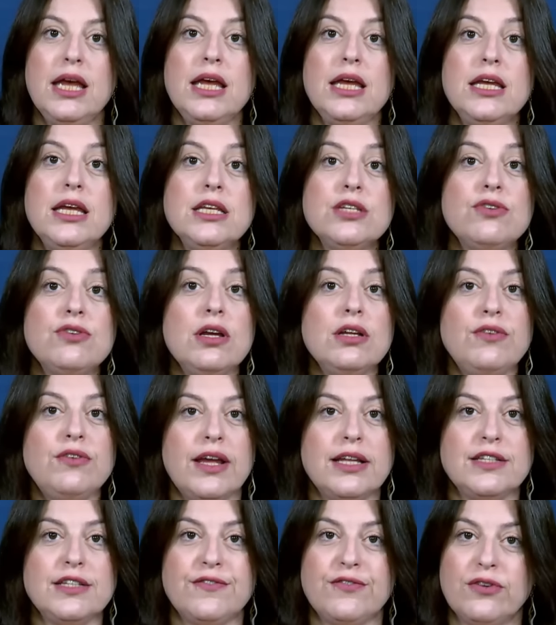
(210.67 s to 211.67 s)
Israel
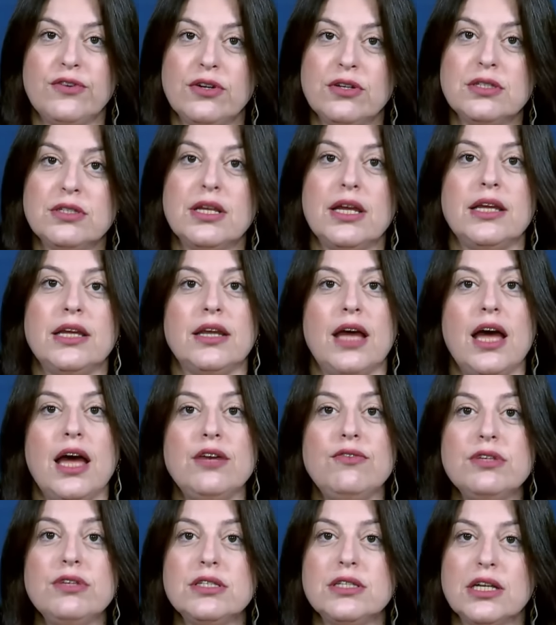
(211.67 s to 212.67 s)
transfers an
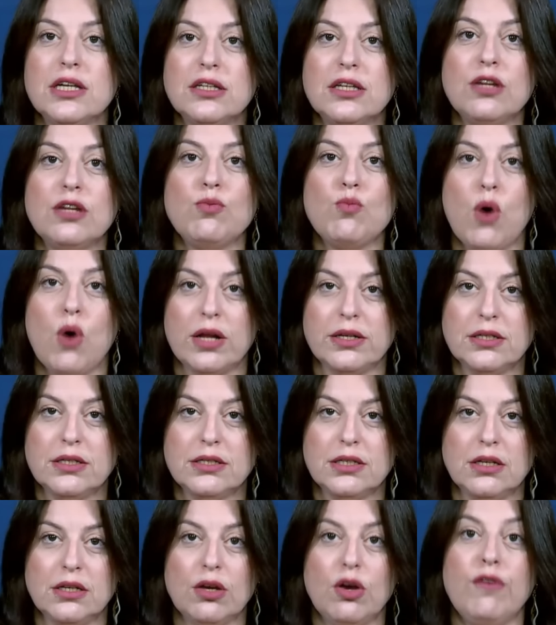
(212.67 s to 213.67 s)
unrestricted quantity